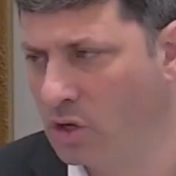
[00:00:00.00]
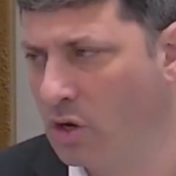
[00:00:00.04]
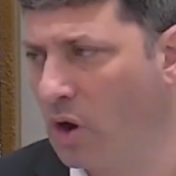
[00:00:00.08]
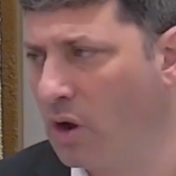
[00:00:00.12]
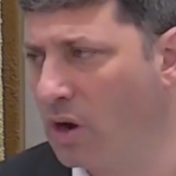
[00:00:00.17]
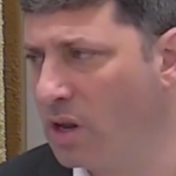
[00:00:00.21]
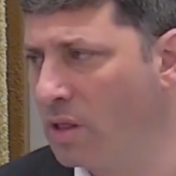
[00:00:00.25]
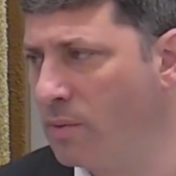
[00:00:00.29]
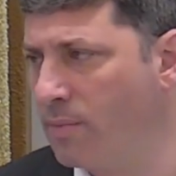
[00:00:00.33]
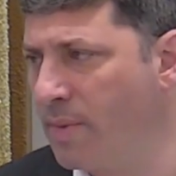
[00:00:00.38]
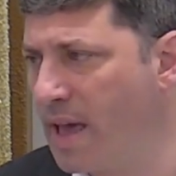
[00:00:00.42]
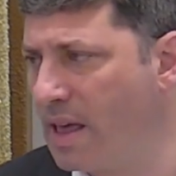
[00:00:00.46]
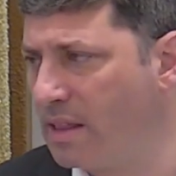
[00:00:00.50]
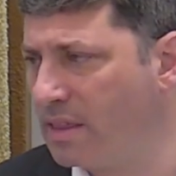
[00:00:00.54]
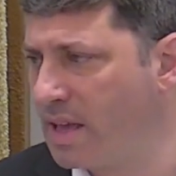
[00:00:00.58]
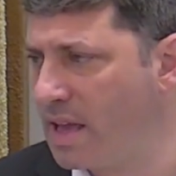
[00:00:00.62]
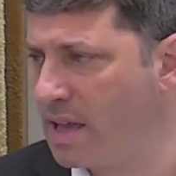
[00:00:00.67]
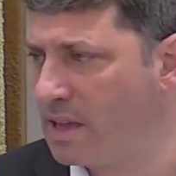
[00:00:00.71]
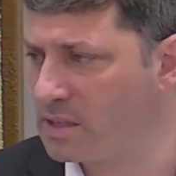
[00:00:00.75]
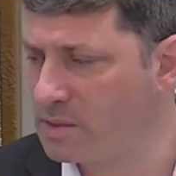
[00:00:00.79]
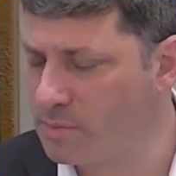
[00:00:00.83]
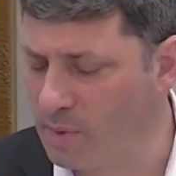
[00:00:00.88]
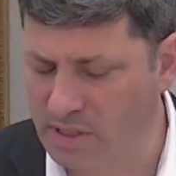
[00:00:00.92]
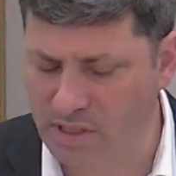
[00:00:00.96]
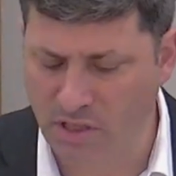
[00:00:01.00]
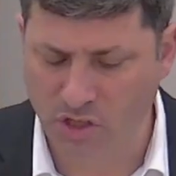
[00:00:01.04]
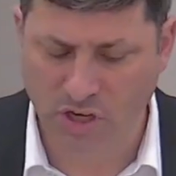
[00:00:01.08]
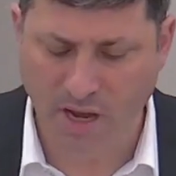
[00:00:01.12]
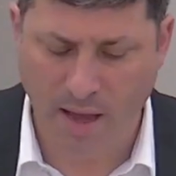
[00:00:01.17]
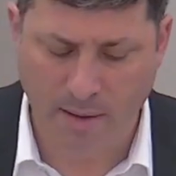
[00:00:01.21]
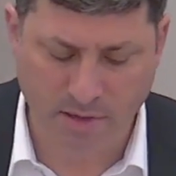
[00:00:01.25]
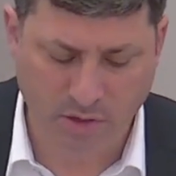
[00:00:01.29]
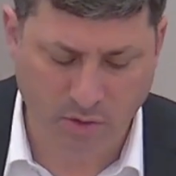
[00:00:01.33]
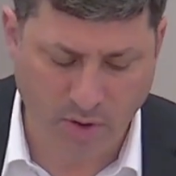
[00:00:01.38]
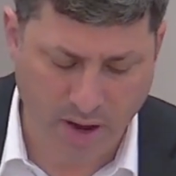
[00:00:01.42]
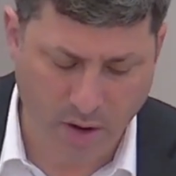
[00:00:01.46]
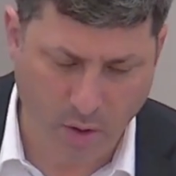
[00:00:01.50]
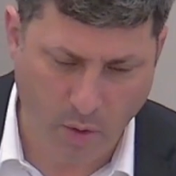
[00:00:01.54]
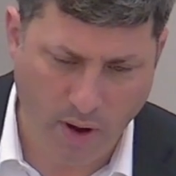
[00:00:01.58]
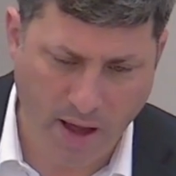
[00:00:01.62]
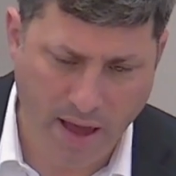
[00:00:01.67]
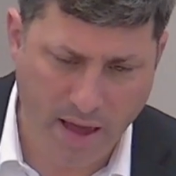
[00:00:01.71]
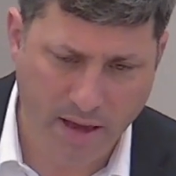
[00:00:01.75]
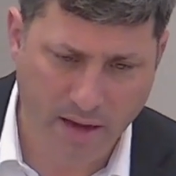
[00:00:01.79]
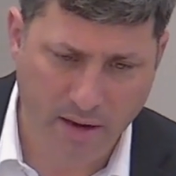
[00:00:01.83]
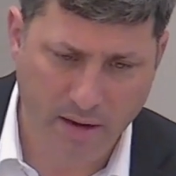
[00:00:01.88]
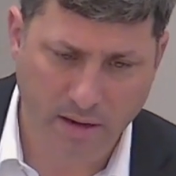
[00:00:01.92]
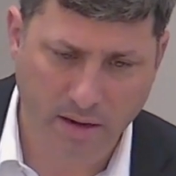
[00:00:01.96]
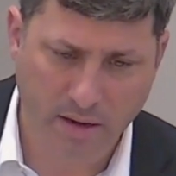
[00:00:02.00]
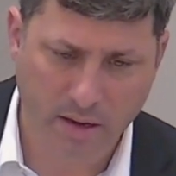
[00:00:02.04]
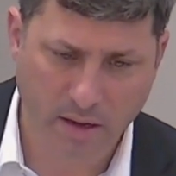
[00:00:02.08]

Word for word: to the bathhouse, Motzei Shabbos right away?